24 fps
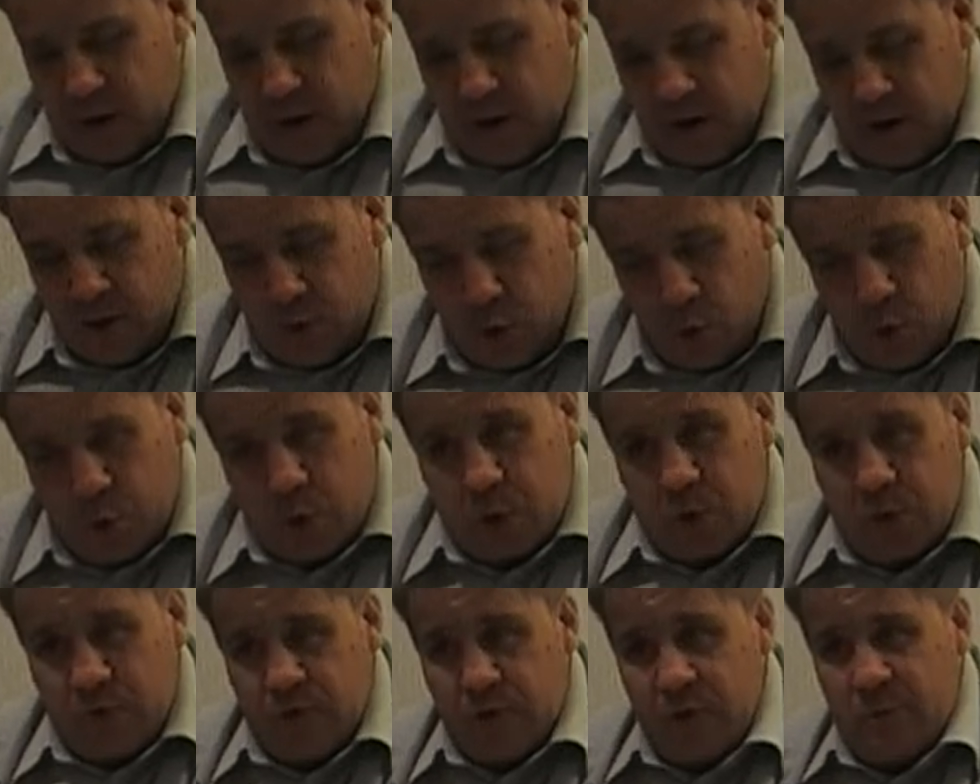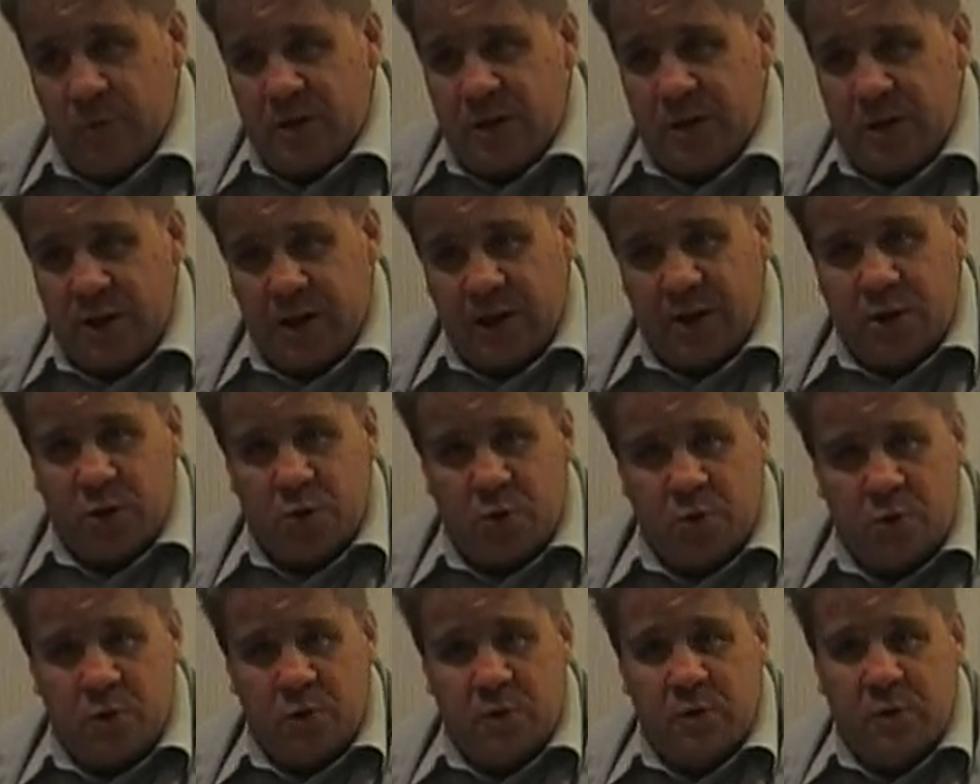And also from a
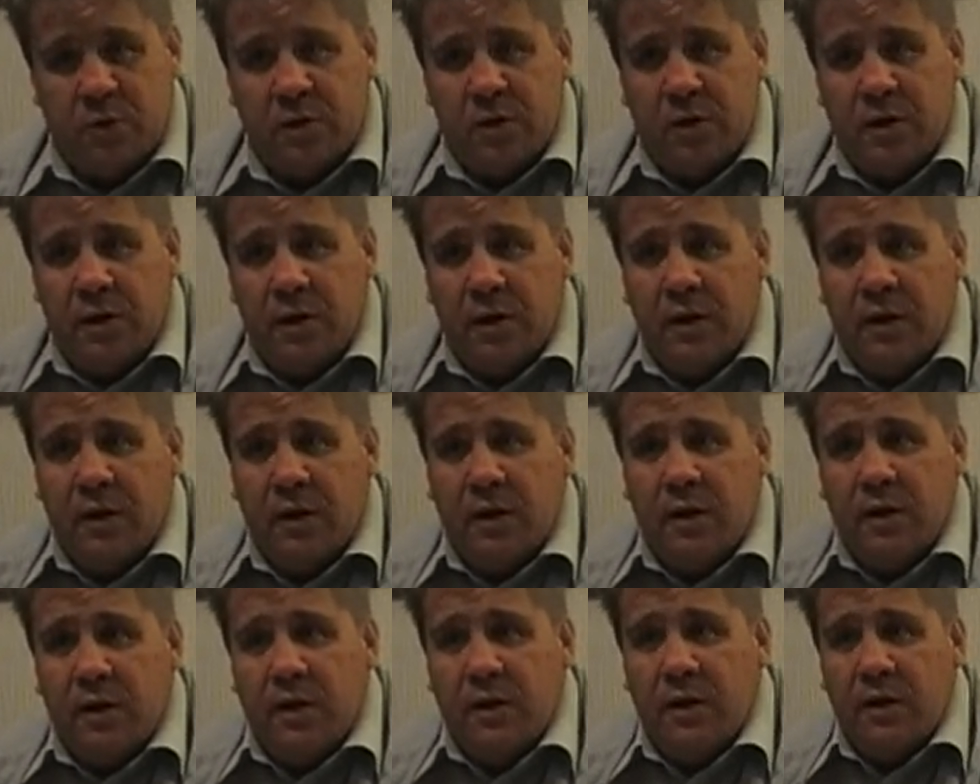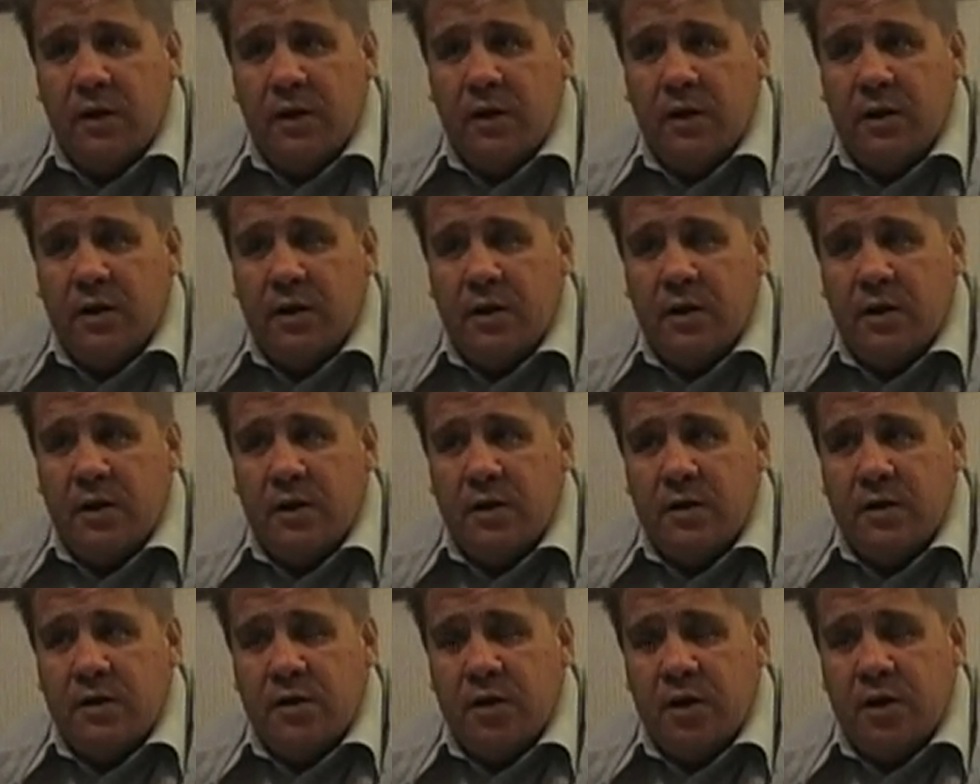textual
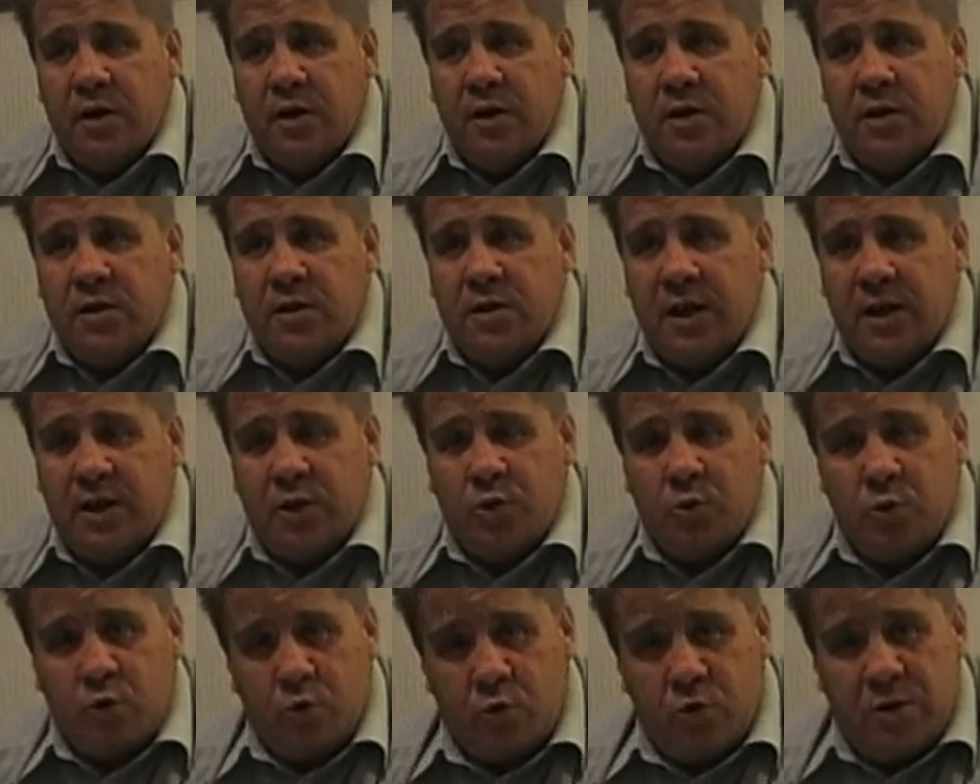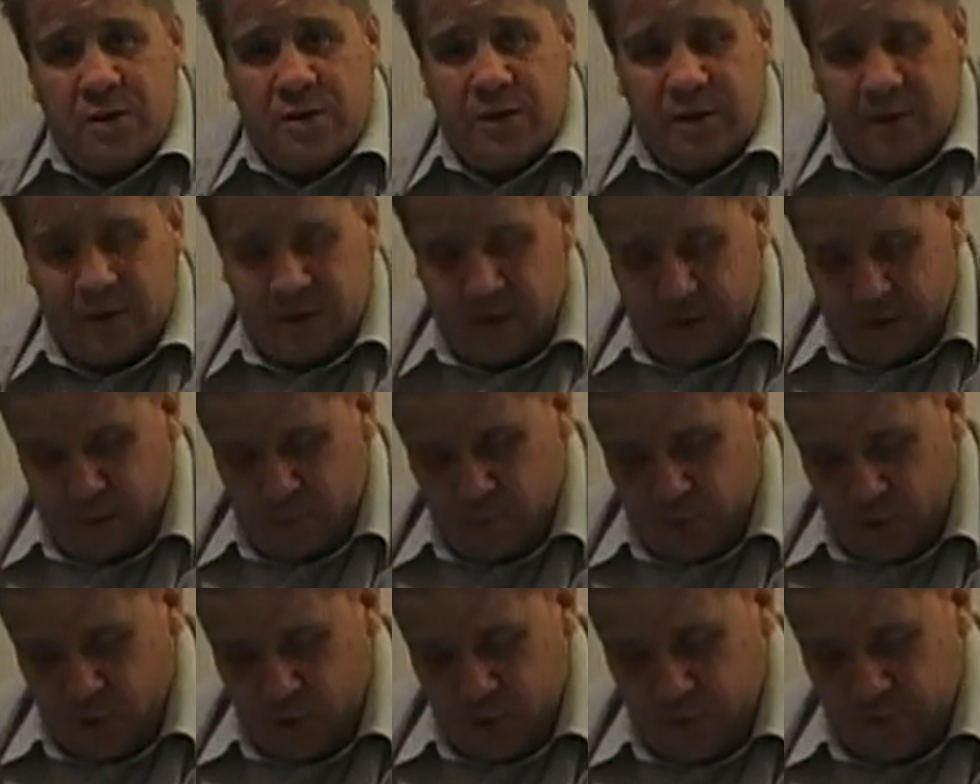critic
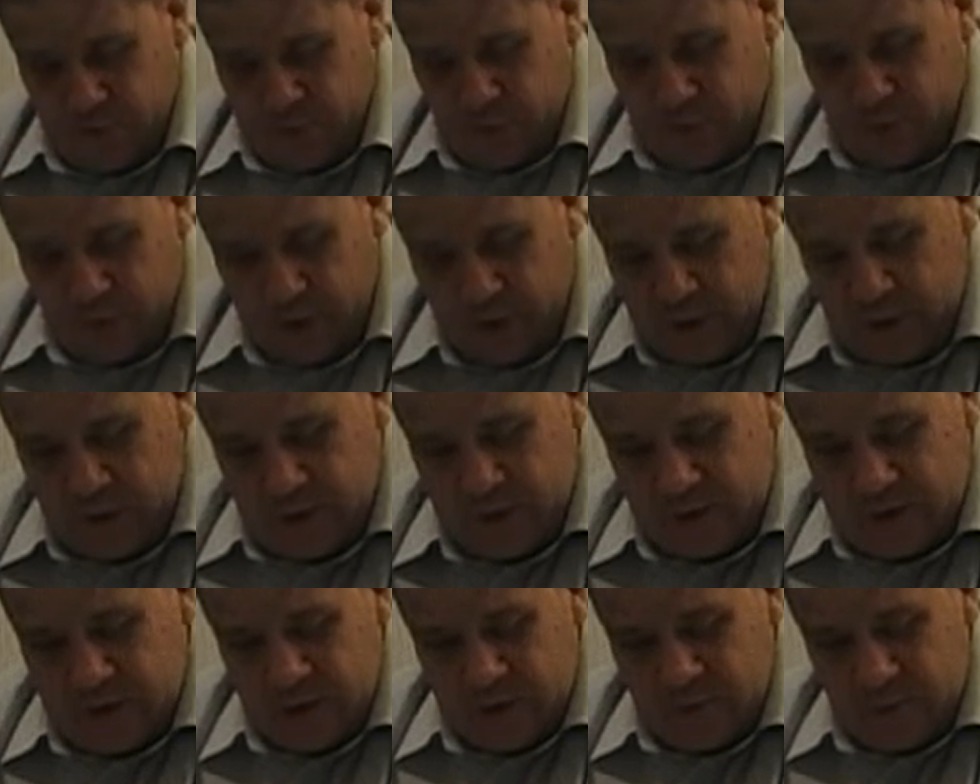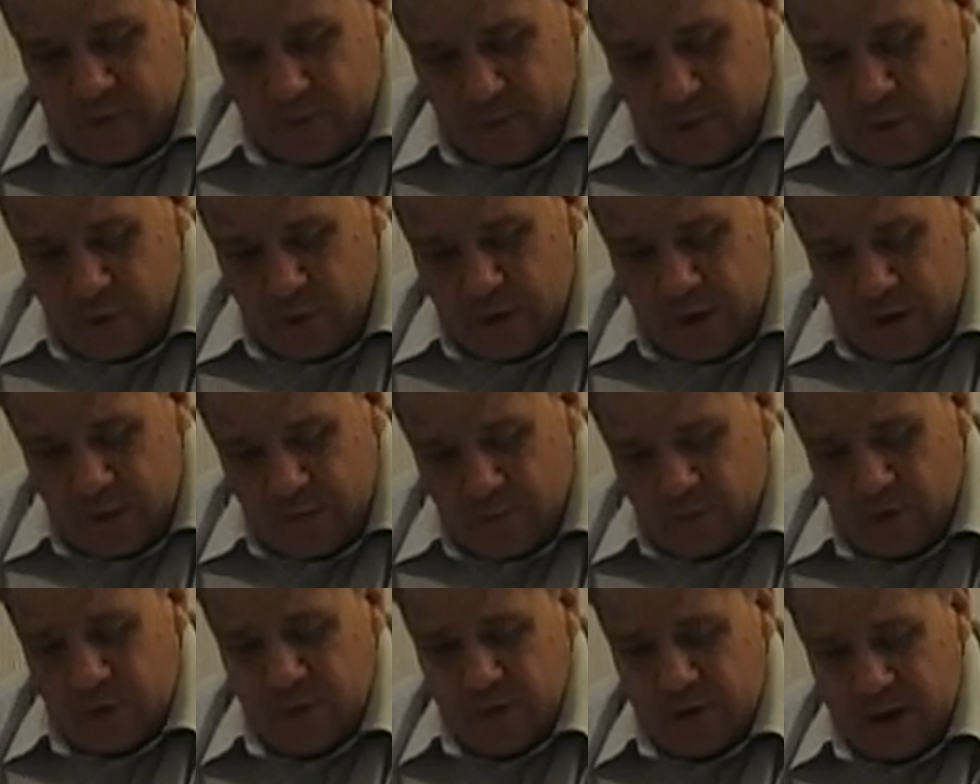point of view. This is a very,
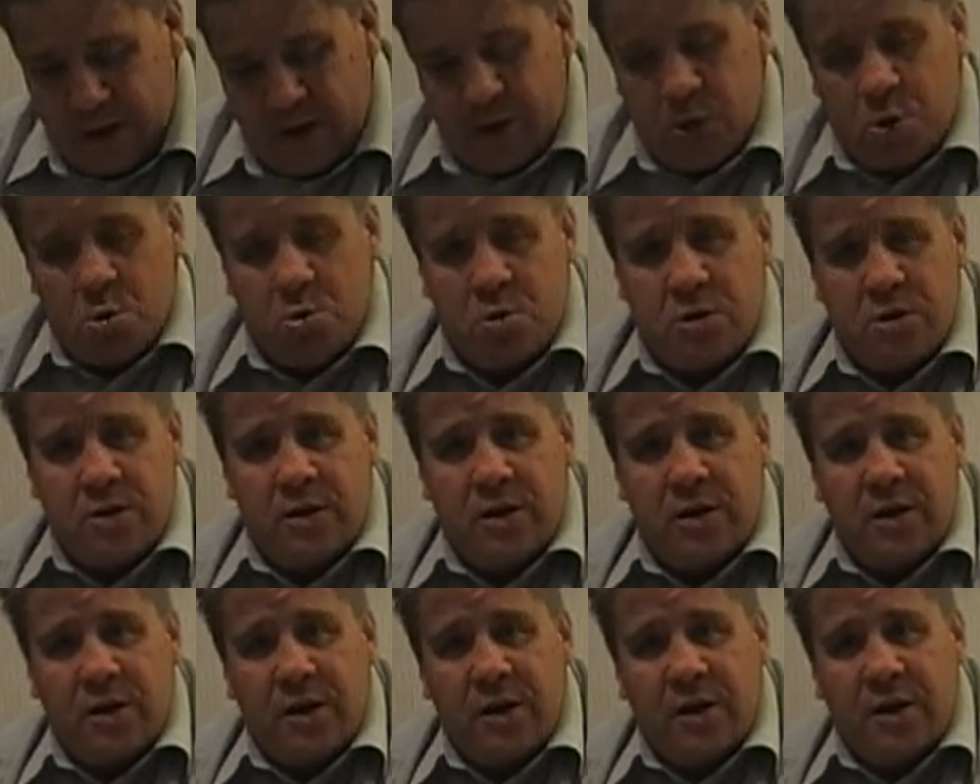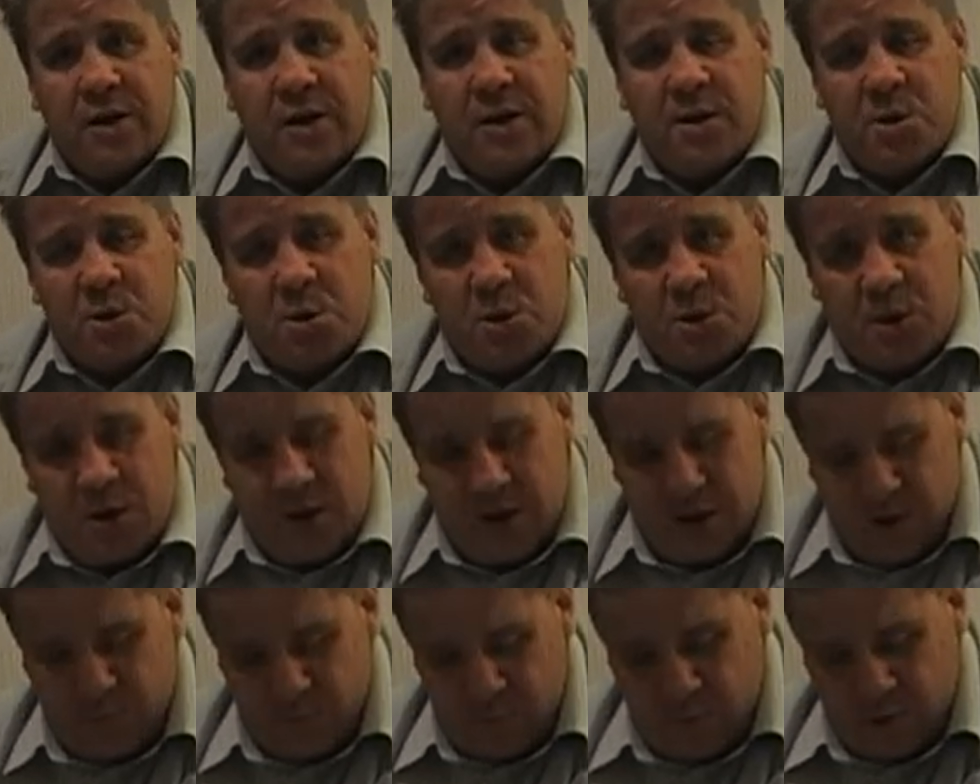very interesting
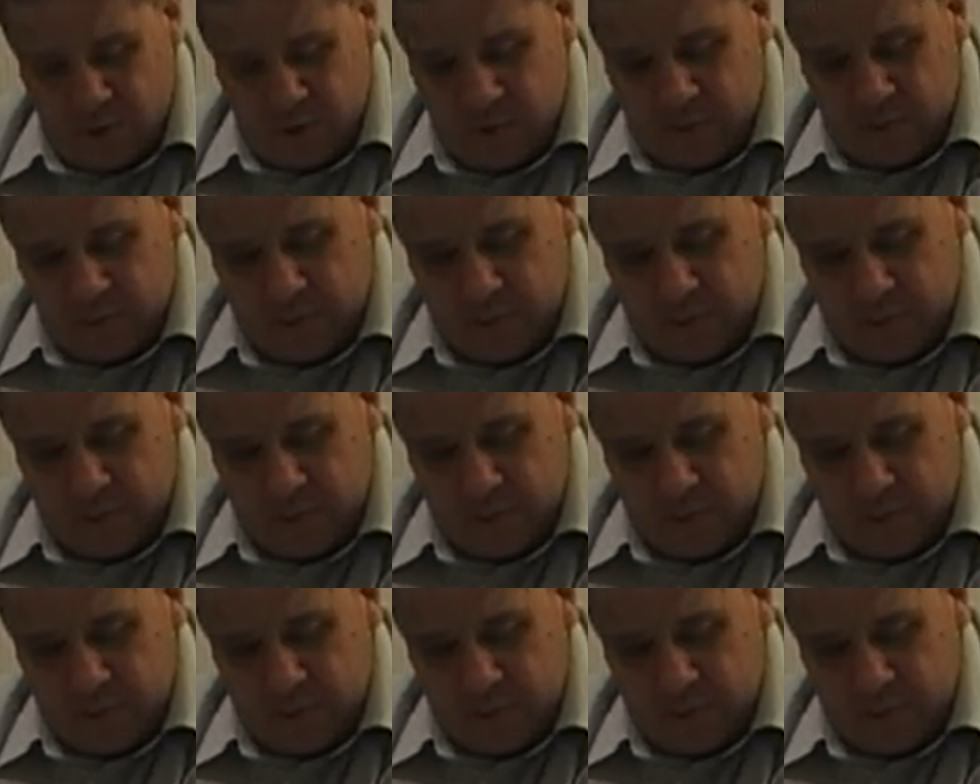statement.